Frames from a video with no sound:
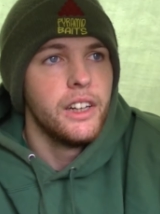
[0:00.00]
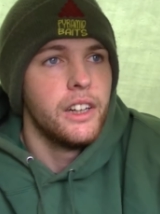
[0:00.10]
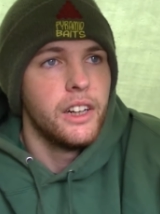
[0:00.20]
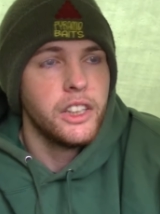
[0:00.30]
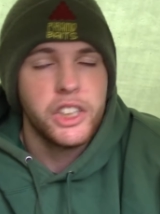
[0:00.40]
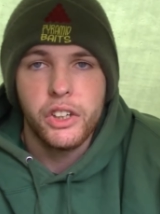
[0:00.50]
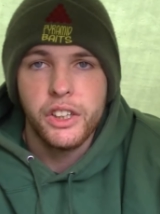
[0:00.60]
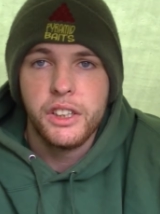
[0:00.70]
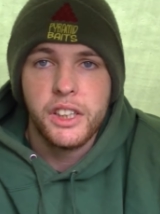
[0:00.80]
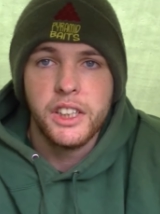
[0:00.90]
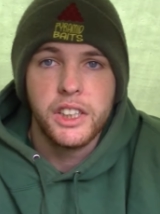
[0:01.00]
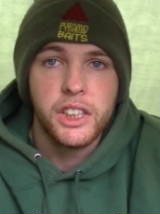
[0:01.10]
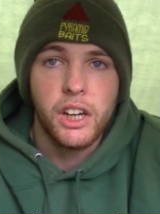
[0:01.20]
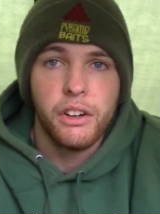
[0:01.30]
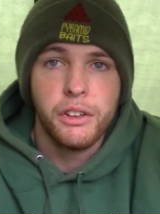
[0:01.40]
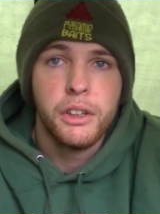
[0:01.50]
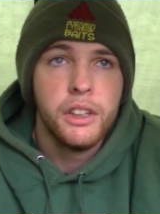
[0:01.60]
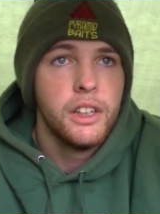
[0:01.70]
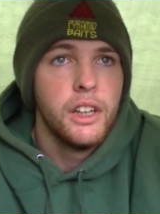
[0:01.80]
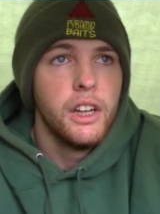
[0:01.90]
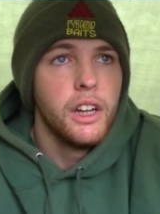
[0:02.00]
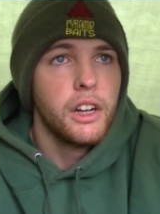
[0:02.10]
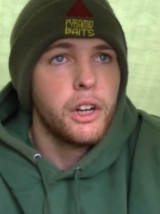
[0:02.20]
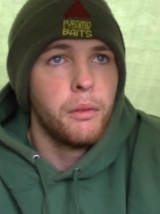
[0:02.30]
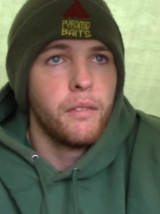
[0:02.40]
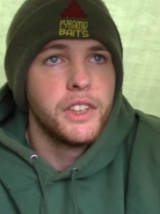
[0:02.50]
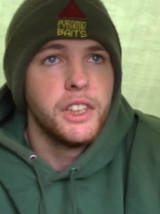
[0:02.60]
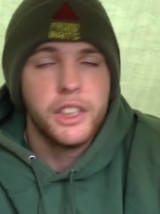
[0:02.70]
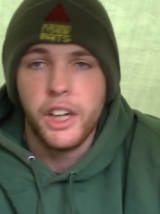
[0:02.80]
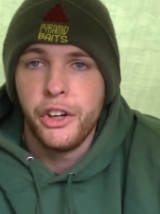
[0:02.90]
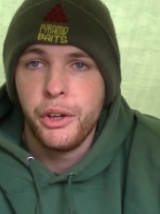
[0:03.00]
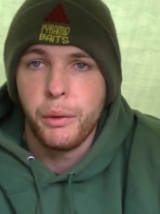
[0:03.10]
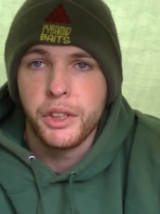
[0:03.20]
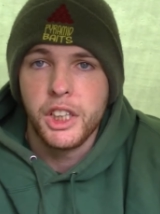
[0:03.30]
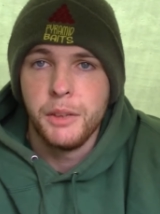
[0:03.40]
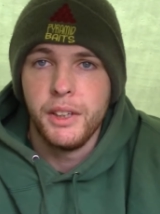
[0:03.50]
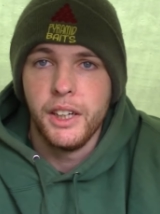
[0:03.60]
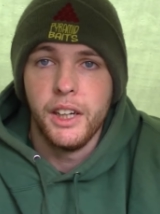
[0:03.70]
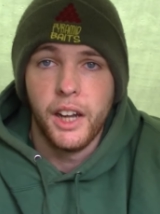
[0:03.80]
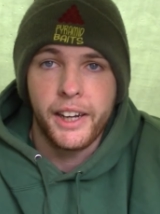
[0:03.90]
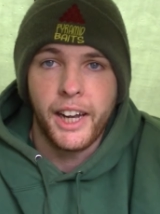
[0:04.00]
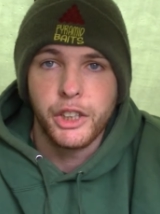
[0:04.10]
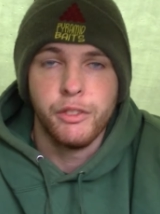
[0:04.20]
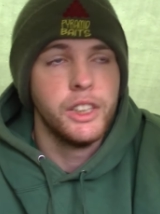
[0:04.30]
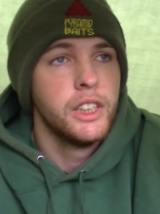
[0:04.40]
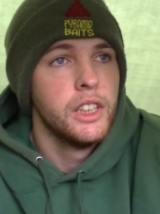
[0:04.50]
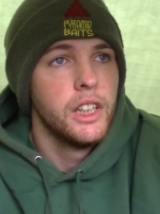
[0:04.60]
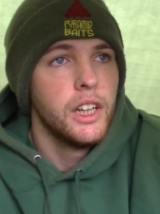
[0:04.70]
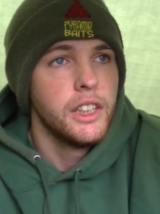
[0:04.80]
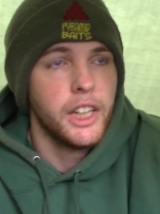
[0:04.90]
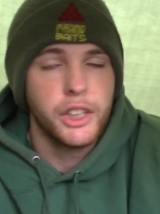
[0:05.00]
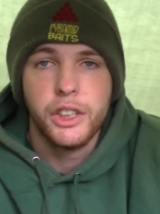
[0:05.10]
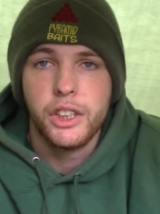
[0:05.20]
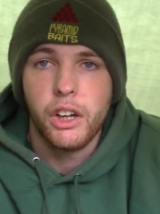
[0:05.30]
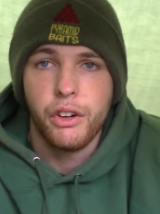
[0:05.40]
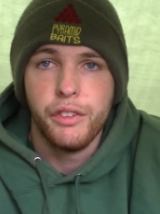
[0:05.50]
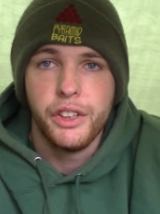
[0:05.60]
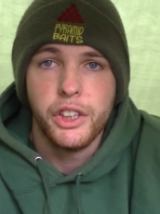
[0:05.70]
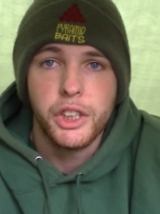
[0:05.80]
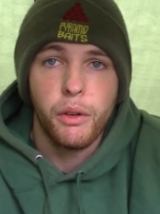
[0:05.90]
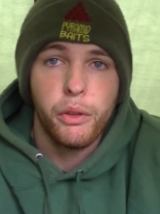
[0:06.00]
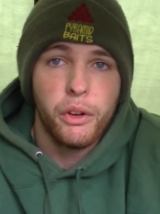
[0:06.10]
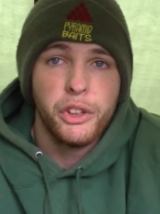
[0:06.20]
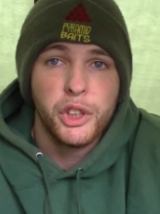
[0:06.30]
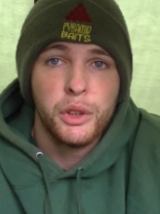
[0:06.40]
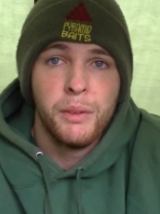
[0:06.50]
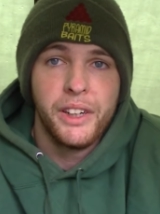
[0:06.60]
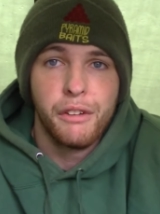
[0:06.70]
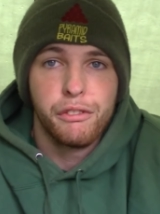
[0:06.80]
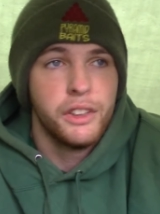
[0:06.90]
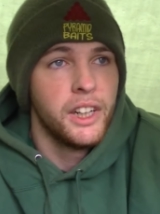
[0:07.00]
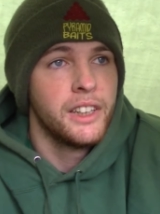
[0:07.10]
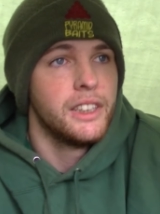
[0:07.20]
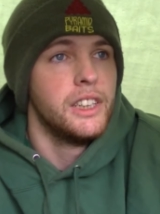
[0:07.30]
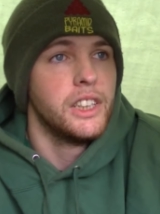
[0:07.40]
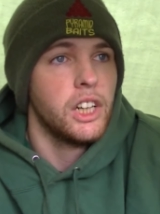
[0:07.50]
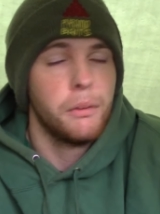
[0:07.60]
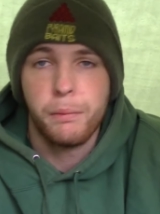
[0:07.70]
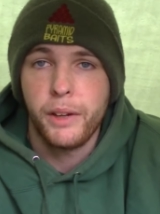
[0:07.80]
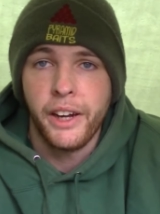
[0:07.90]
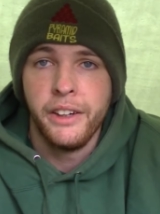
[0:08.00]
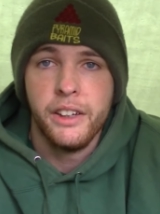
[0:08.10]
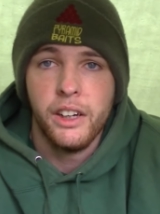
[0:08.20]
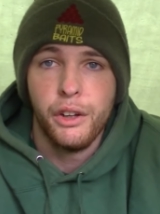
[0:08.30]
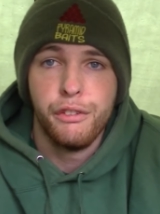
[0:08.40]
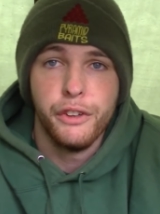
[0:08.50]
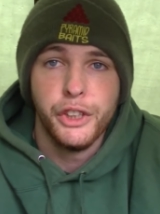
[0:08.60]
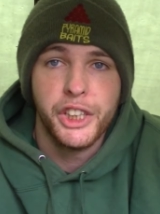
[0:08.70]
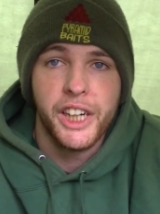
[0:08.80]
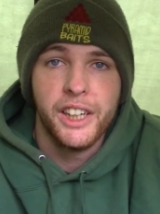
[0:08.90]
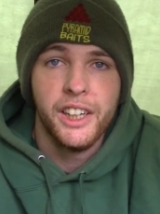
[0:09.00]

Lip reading: I decided since starting to come on the Syndicate, I knew it wasn't going to be a catch every session kind of video, so I thought I'd do something a bit different and start getting a load of footage together